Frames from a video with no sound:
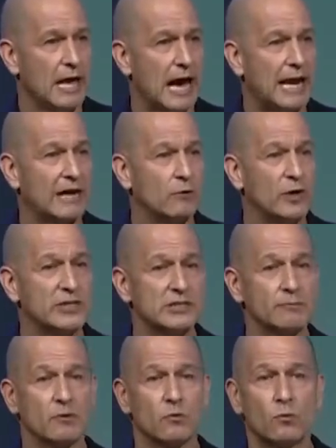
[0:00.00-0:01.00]
And I enrich
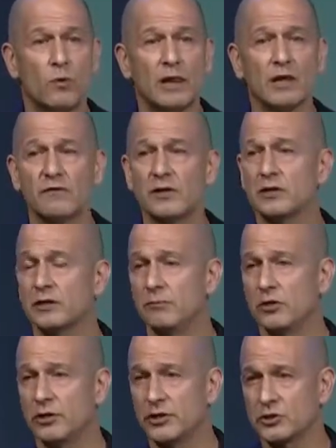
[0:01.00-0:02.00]
them with relevant
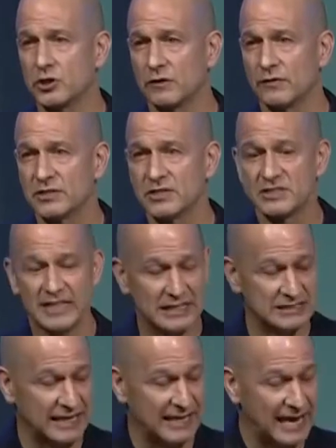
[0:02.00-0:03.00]
community services,
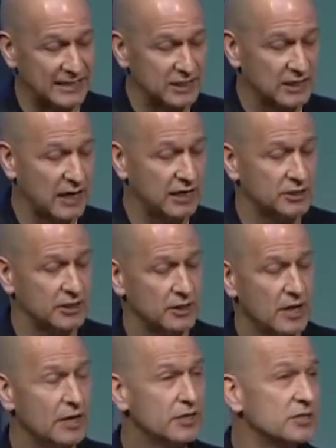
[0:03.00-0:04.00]
things like education,
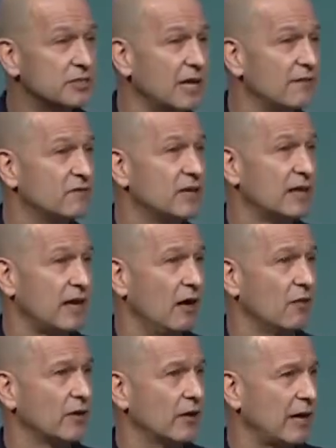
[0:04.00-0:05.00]
safety, and
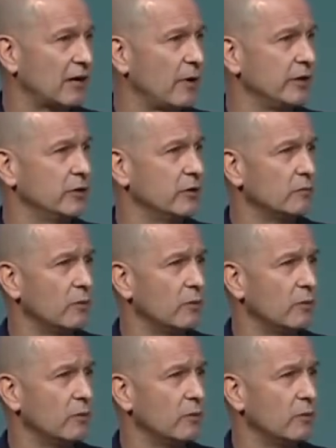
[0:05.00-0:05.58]
healthcare. And how do I do it?